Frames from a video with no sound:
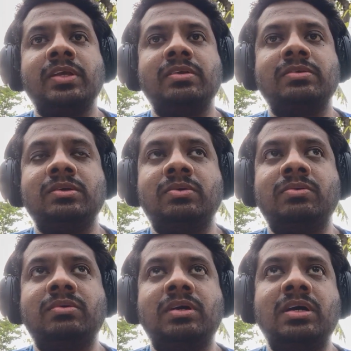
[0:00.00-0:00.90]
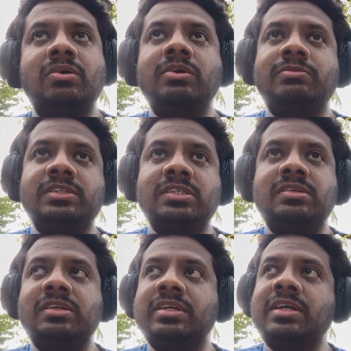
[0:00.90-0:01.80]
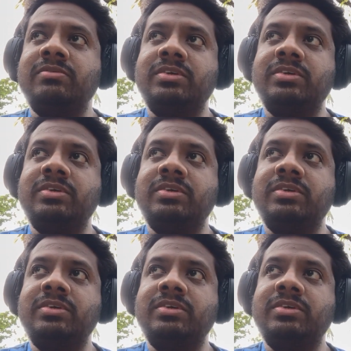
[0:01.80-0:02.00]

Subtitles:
So how efficiently can